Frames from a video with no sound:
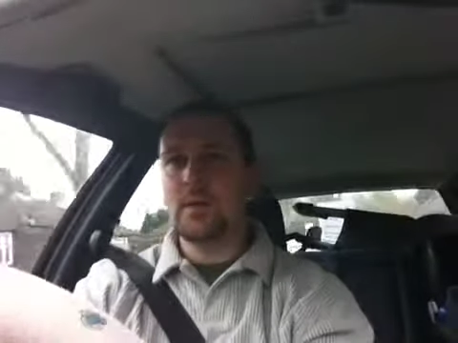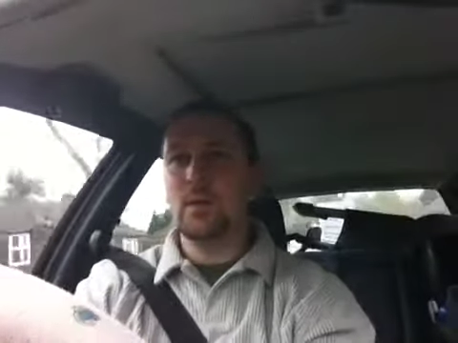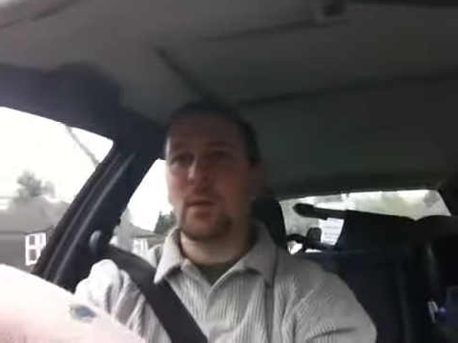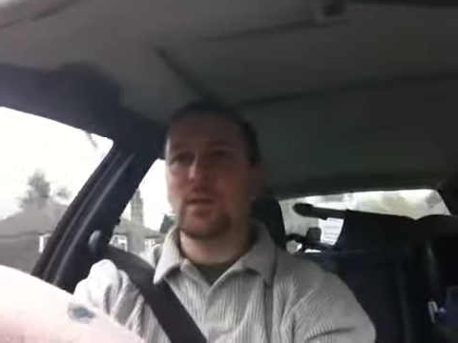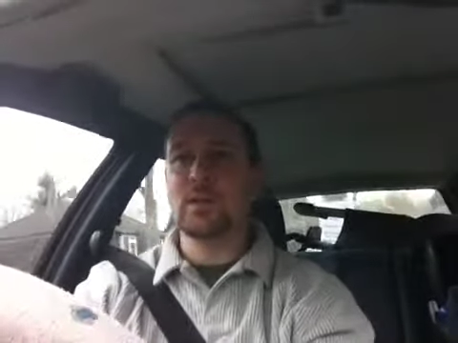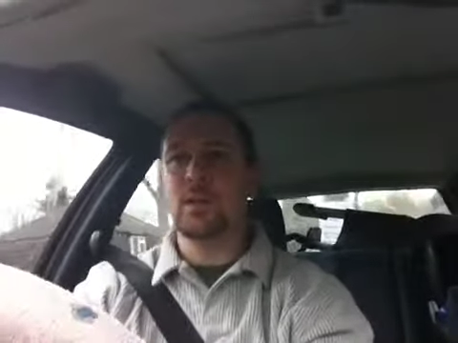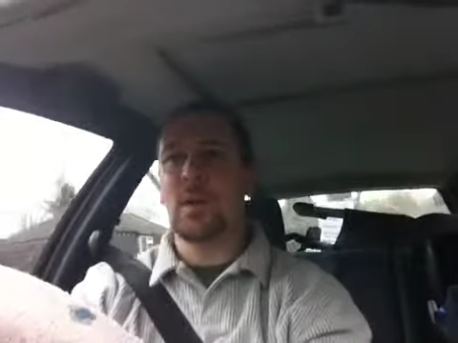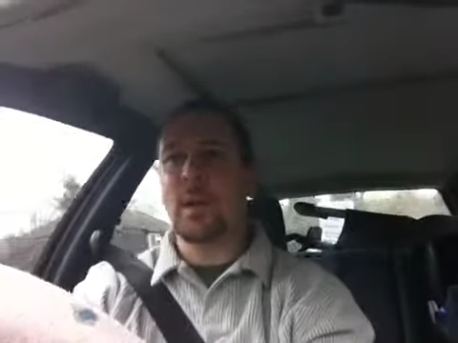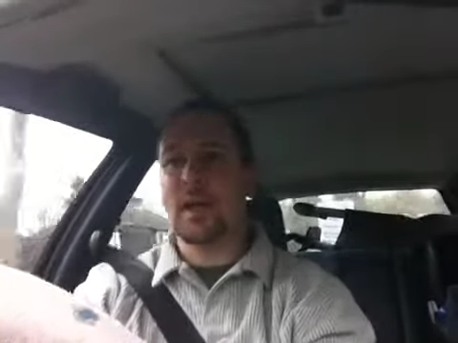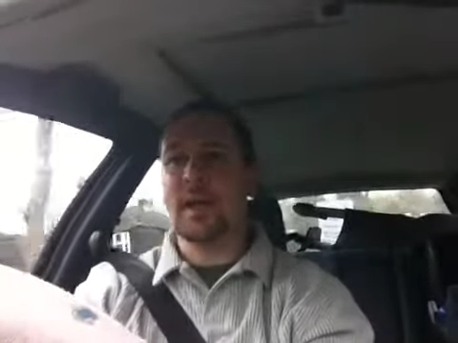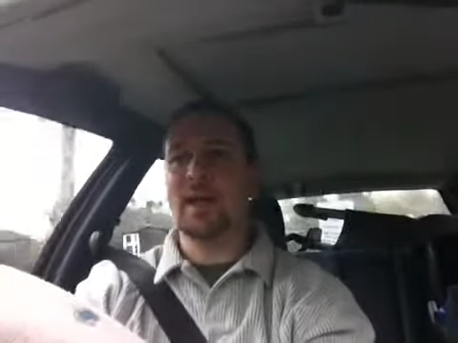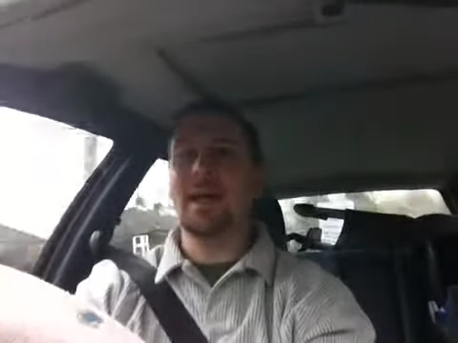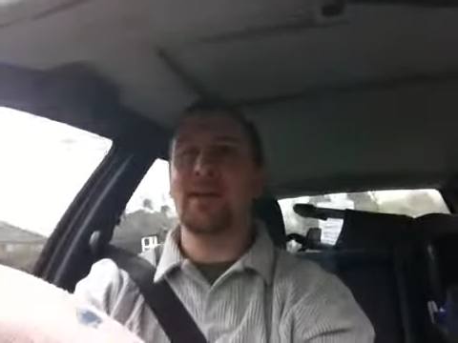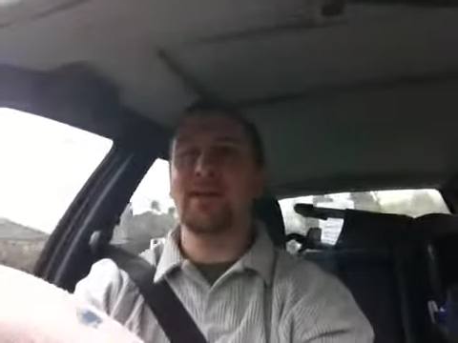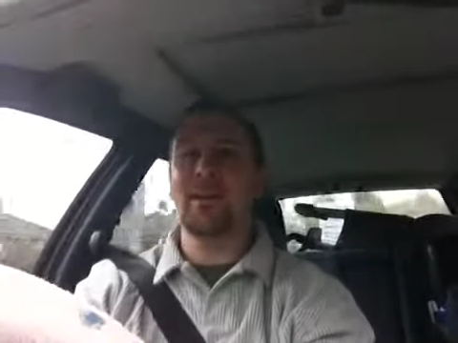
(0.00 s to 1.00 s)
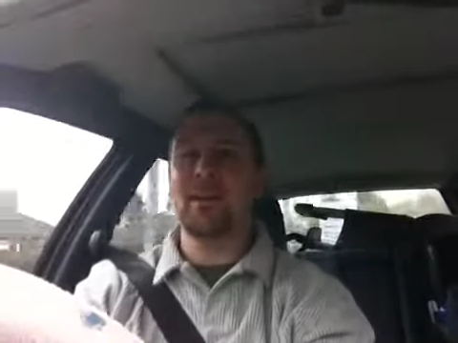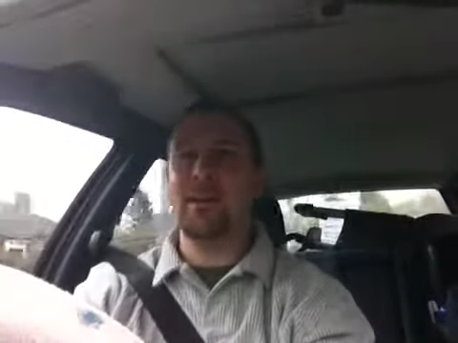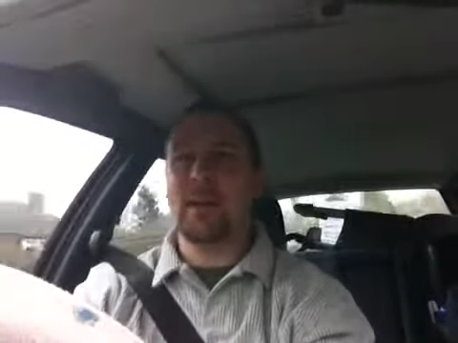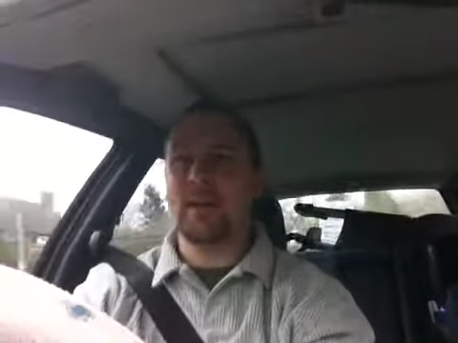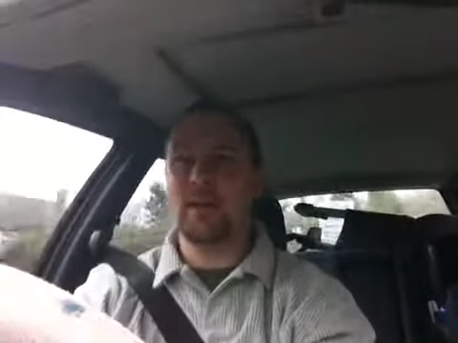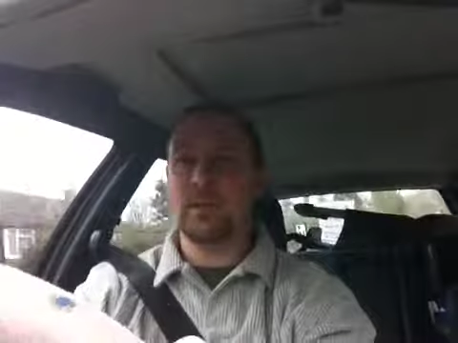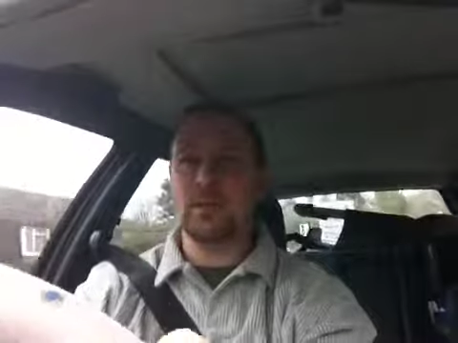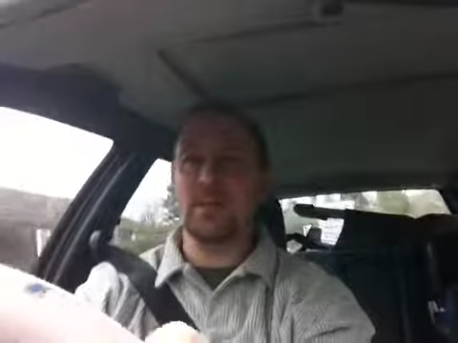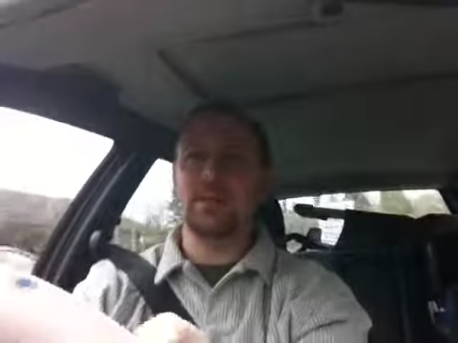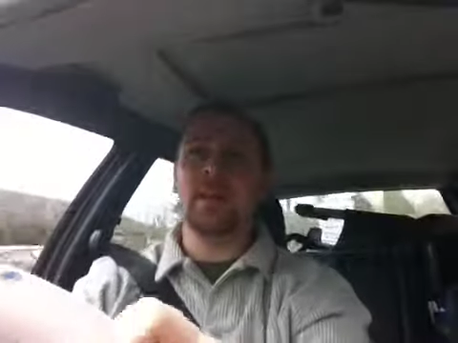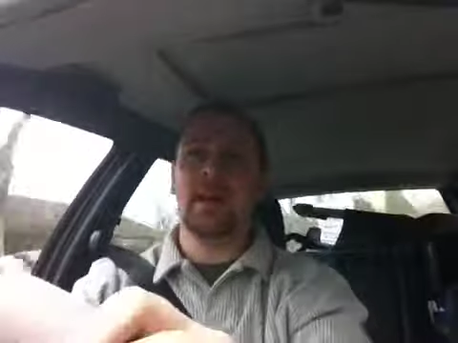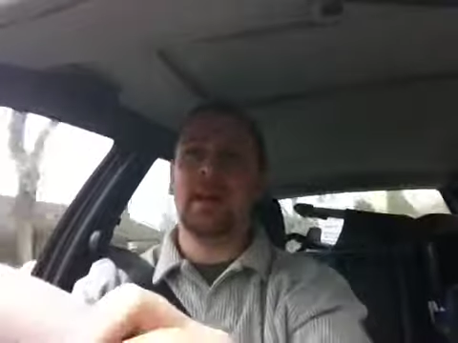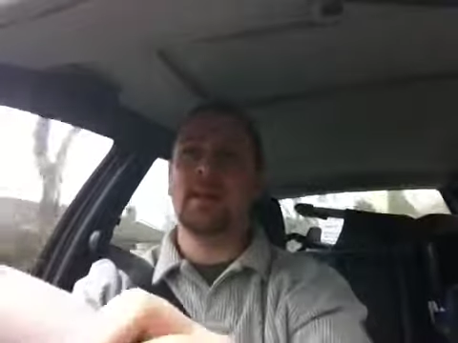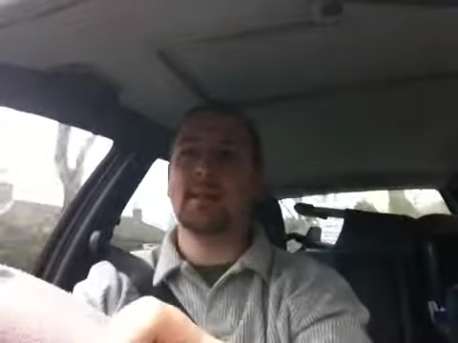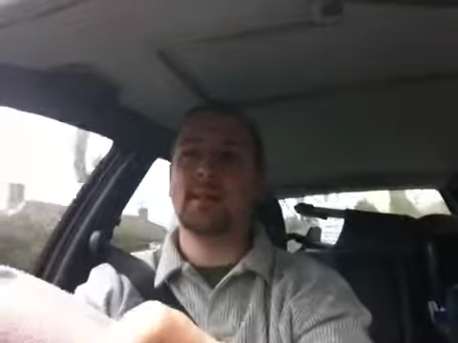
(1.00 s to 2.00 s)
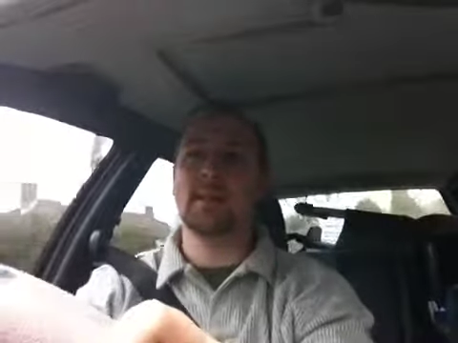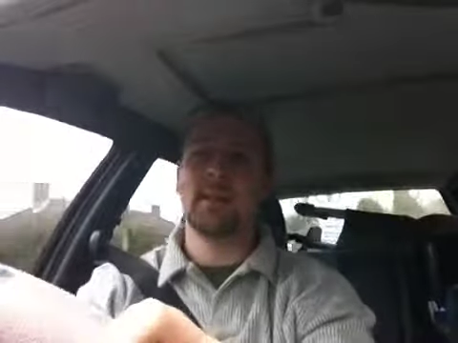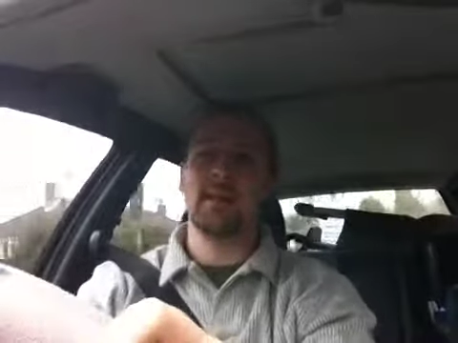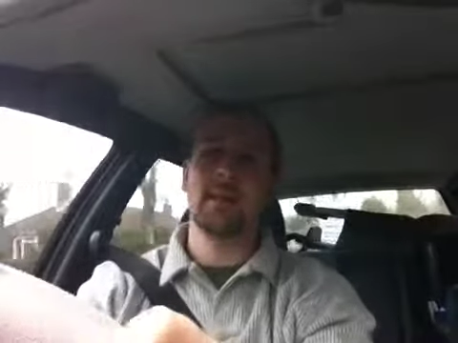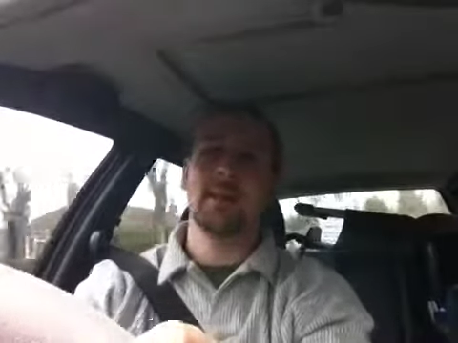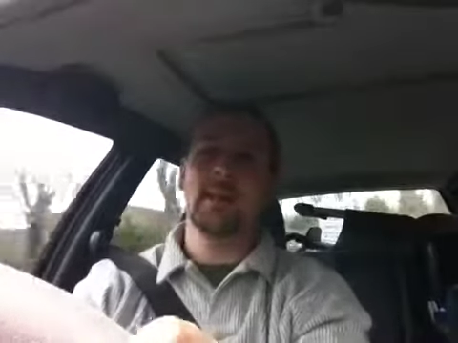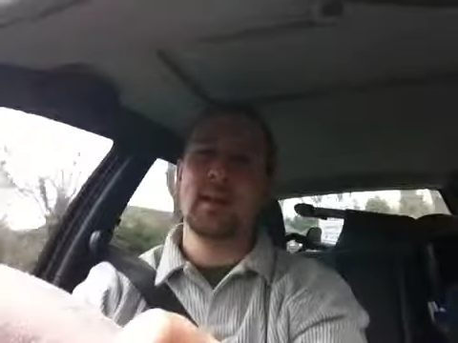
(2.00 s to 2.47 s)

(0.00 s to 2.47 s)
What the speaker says: what's quite clever about all of that is that